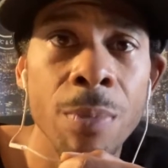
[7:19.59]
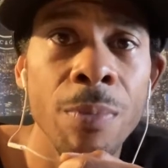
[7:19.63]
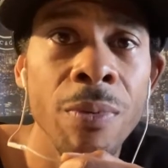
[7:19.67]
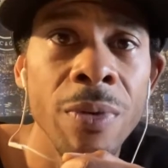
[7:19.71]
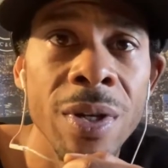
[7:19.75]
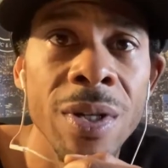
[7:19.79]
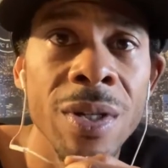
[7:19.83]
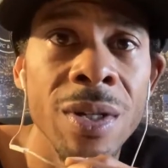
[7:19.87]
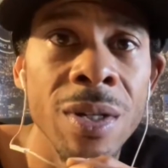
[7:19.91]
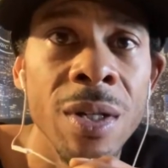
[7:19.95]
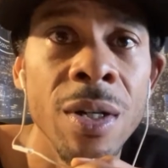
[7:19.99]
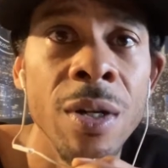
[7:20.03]

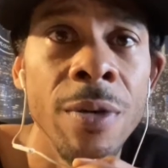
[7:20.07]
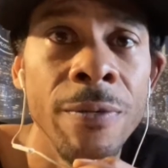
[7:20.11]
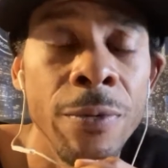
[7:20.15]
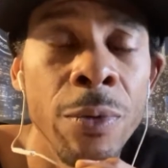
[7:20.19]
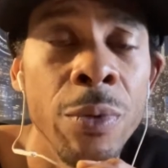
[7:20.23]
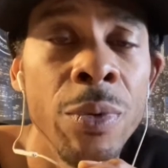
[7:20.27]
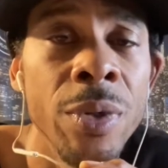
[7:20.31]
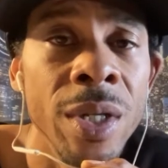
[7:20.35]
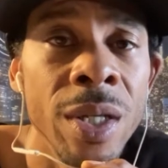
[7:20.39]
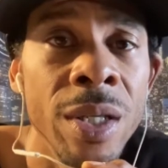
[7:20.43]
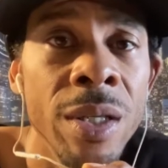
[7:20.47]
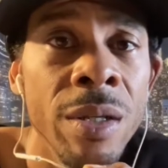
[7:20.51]
President, if you
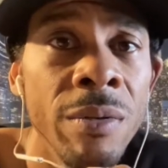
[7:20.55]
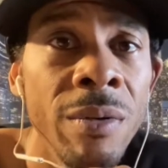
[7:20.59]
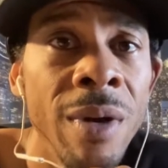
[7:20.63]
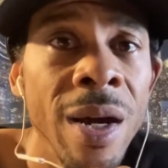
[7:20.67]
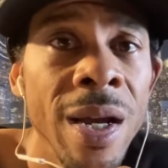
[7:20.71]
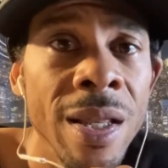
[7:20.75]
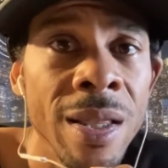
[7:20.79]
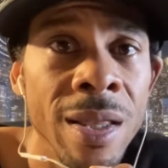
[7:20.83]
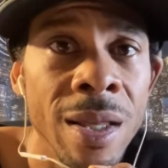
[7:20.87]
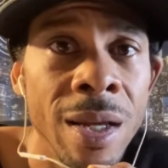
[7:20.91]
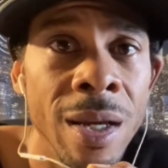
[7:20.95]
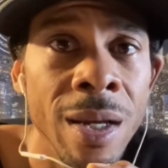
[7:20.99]
did the
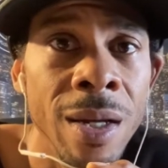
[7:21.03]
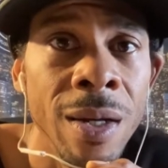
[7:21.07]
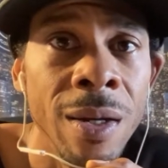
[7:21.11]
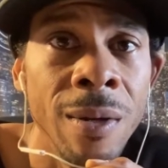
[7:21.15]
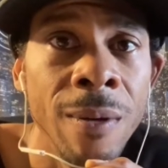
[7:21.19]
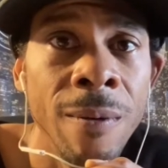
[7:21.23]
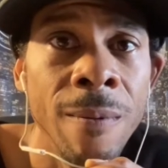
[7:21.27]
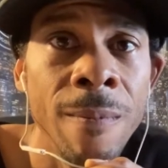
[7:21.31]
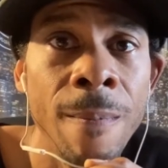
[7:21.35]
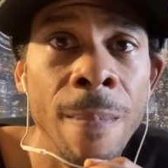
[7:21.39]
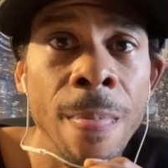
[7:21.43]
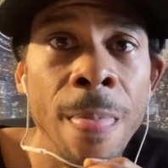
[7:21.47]
right thing
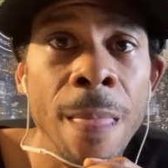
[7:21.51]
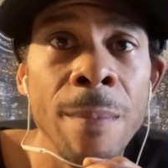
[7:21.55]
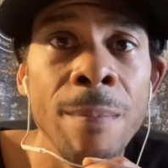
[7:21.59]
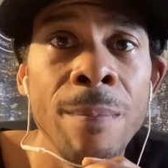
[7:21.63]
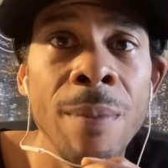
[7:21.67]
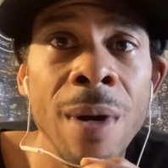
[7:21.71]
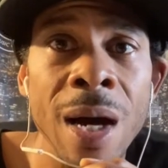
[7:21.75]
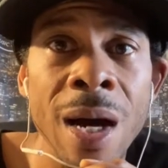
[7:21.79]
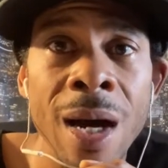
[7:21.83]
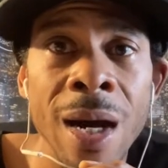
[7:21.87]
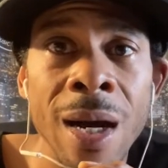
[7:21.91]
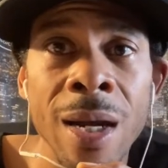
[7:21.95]

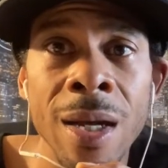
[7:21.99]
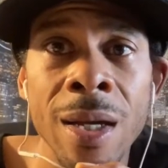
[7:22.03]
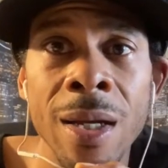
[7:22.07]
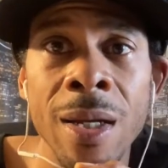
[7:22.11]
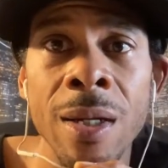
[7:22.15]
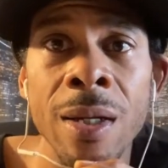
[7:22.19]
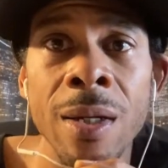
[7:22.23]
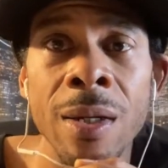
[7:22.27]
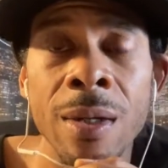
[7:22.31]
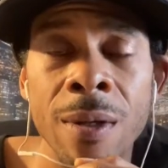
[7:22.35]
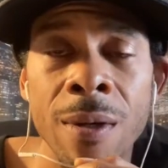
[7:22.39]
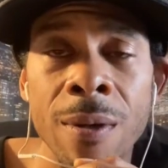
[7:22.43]
by
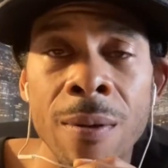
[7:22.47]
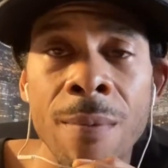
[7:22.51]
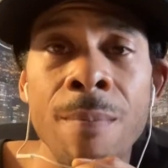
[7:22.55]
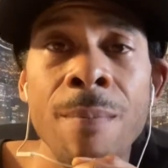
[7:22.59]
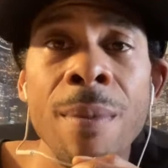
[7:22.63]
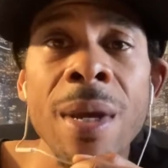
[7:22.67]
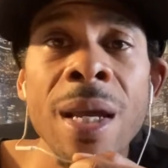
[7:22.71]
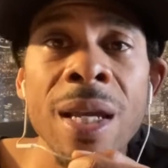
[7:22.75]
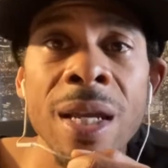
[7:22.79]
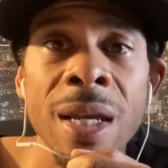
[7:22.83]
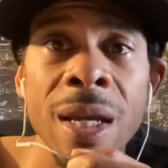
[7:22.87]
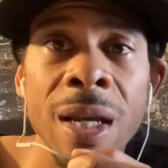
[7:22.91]

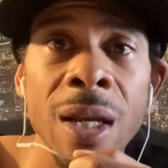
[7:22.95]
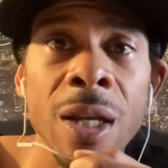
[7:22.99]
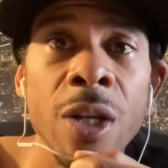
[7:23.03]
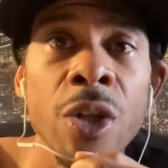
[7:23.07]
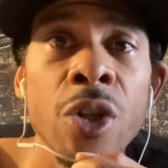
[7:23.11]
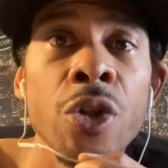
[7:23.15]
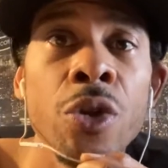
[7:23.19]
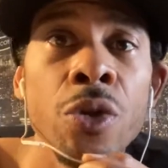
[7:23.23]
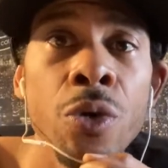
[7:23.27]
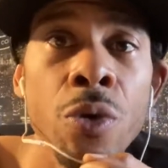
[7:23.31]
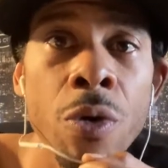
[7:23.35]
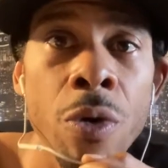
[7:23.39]
making
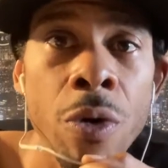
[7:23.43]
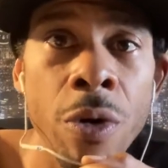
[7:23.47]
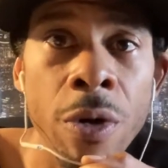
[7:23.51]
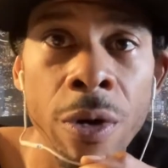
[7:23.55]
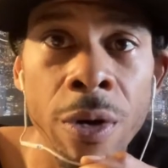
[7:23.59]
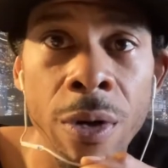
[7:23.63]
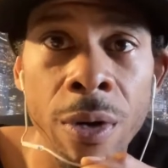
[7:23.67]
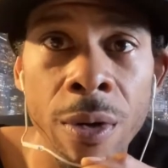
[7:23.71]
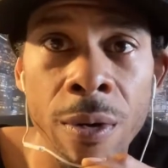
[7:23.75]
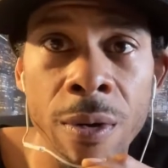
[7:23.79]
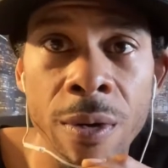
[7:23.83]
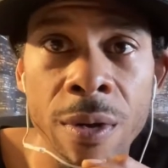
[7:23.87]
sure